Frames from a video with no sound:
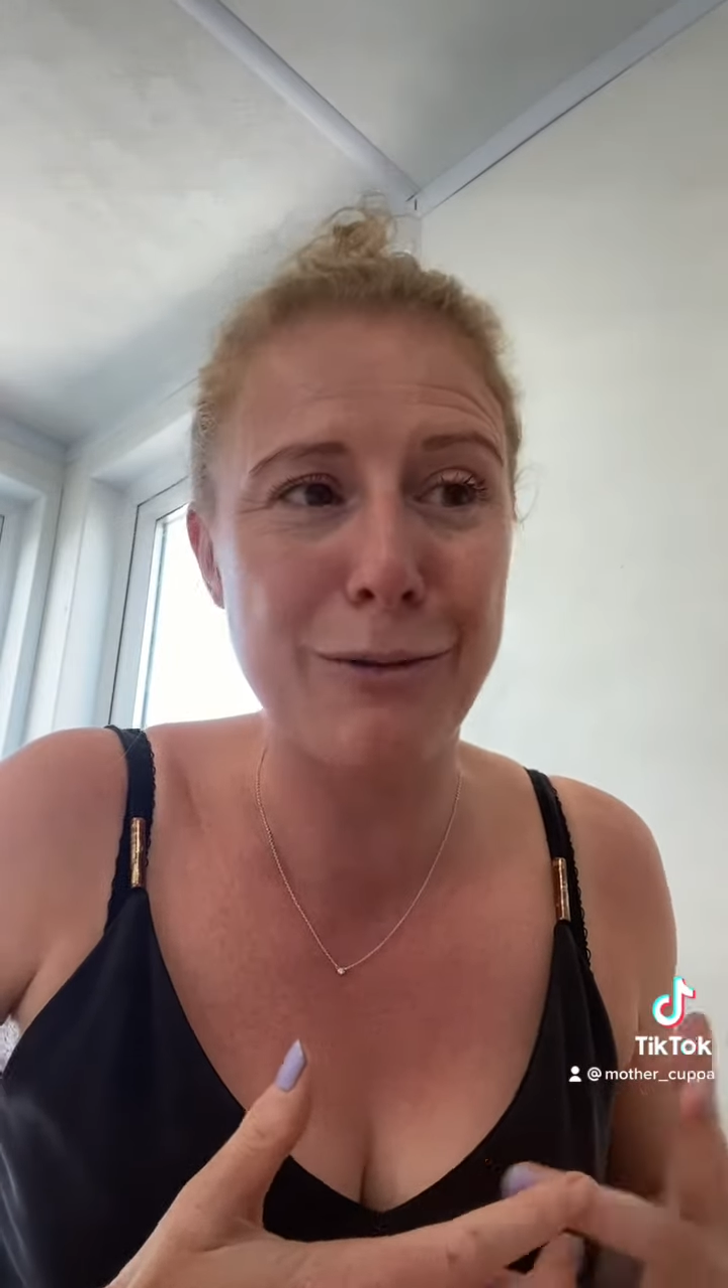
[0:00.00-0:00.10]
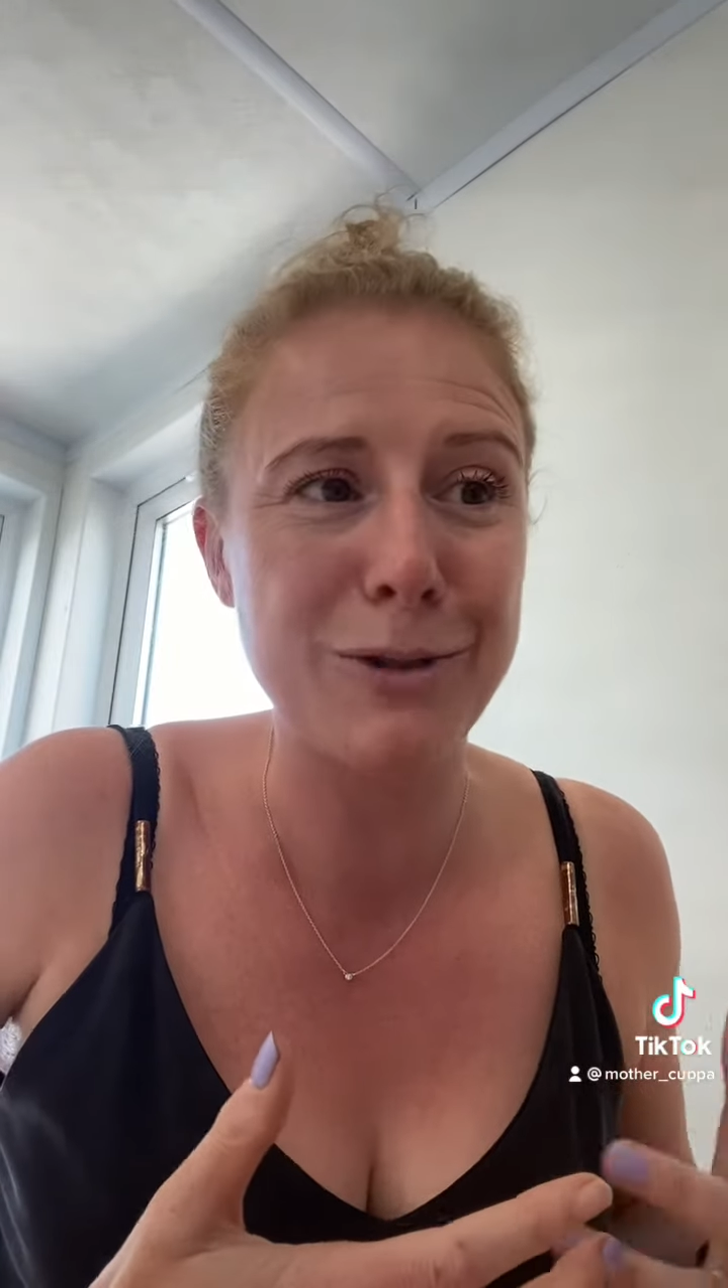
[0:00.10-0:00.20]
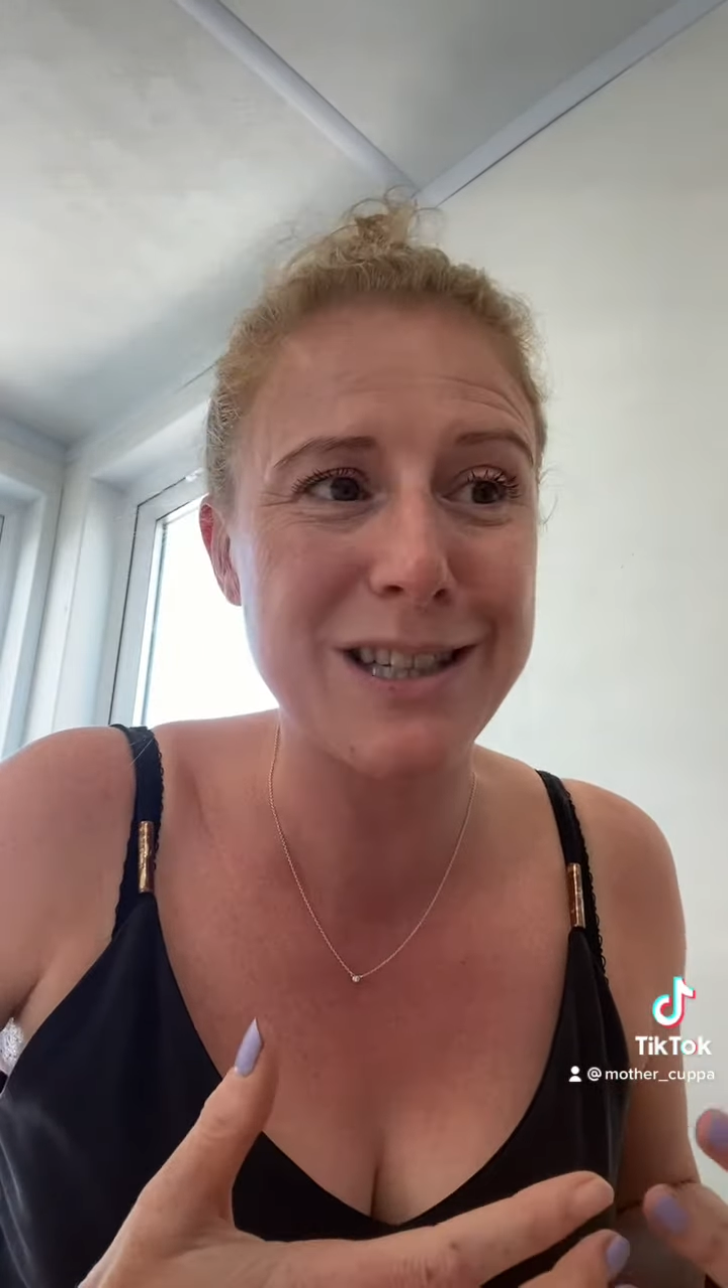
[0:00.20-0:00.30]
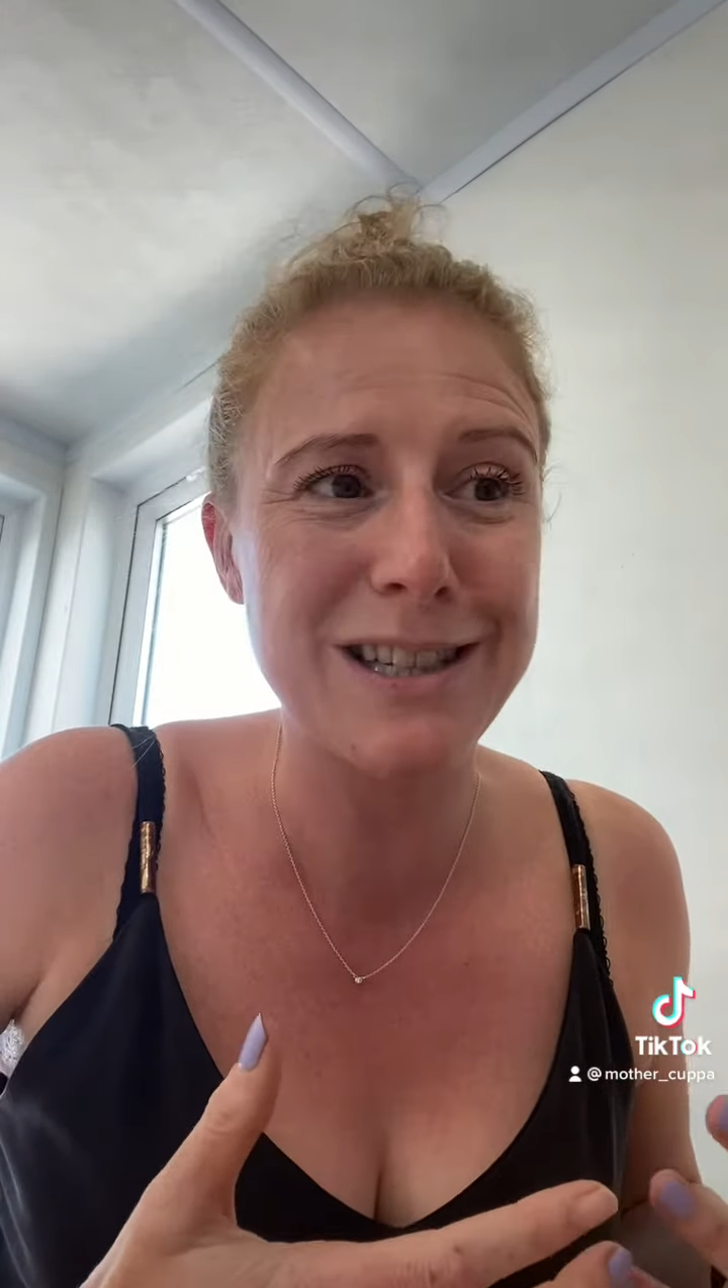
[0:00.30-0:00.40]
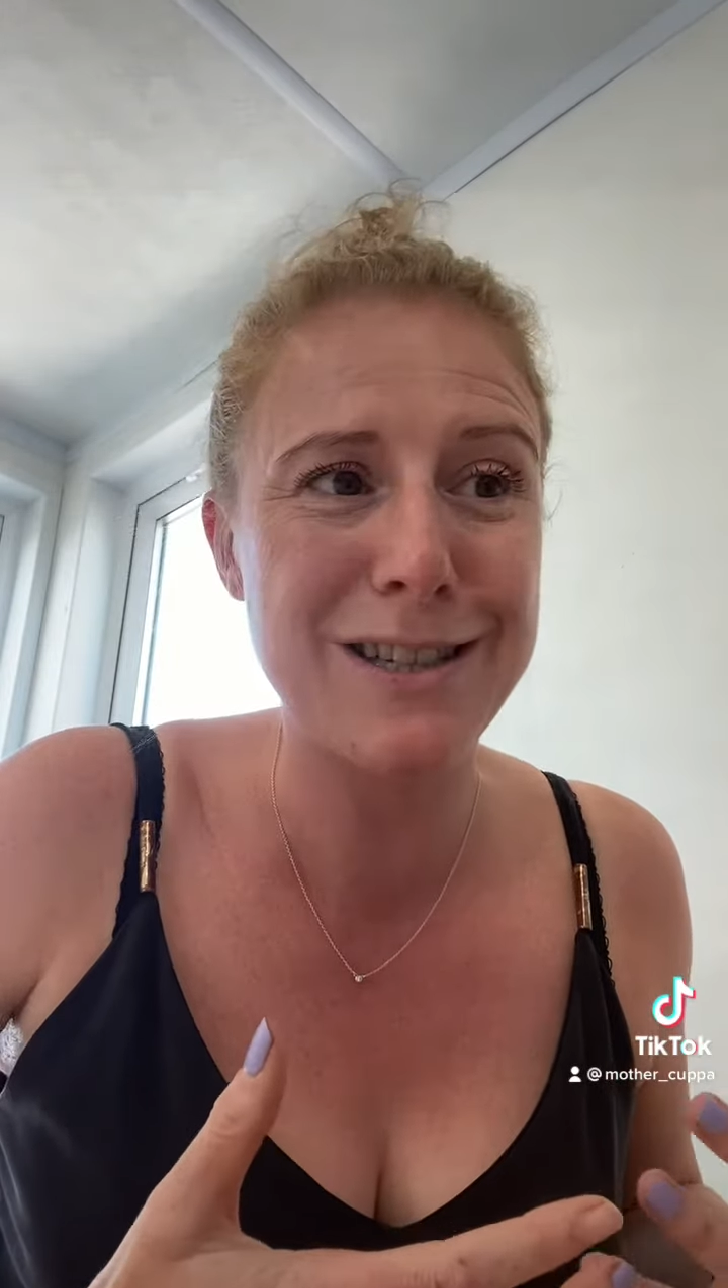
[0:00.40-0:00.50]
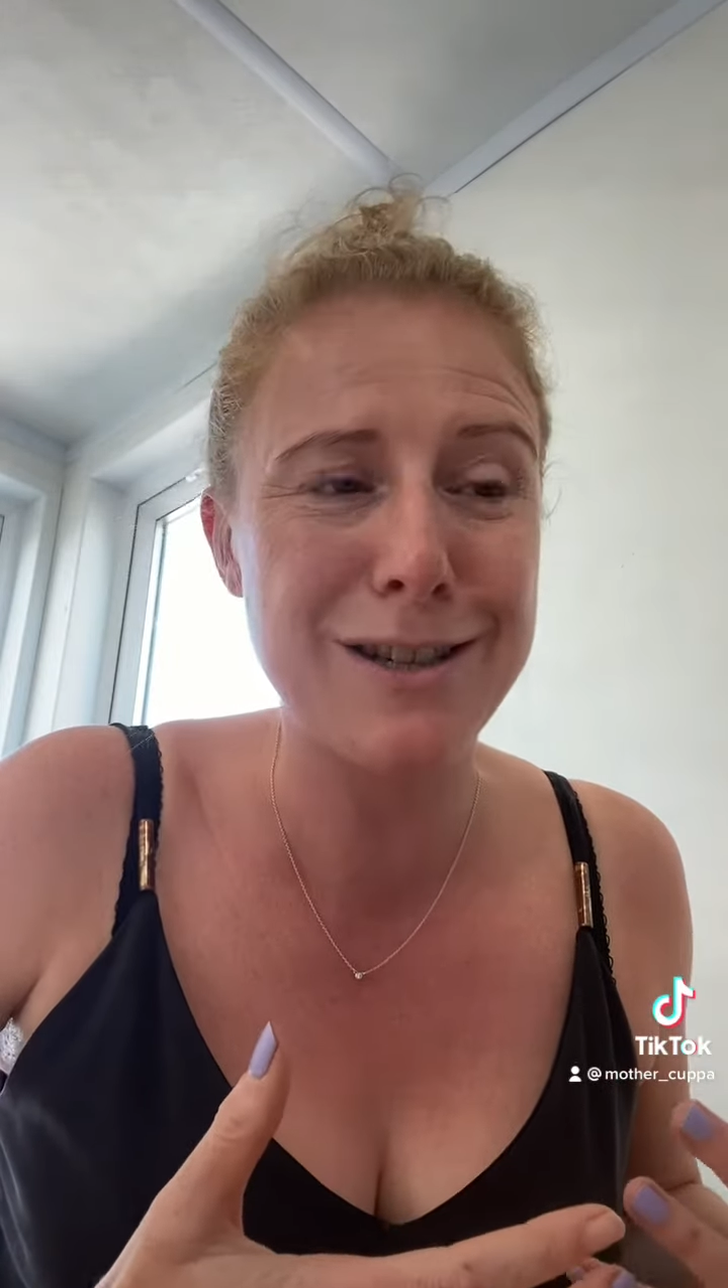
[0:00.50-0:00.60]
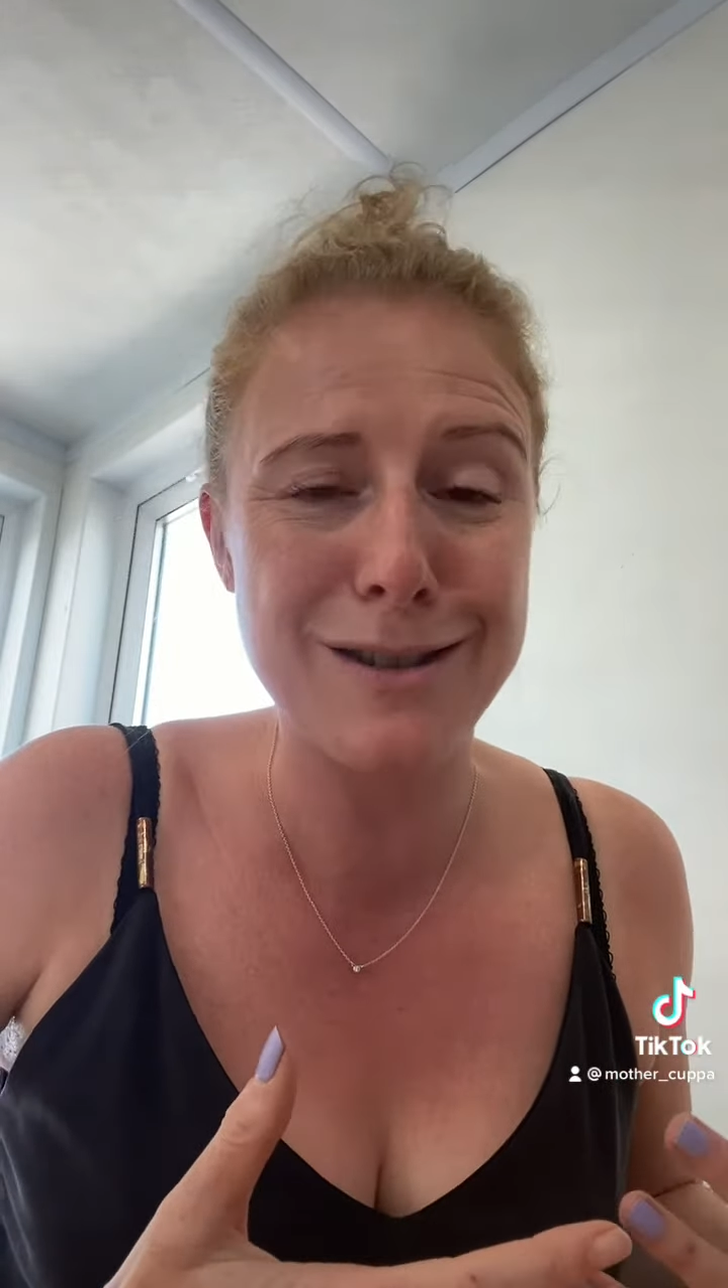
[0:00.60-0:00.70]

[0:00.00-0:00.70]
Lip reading: I wanted to do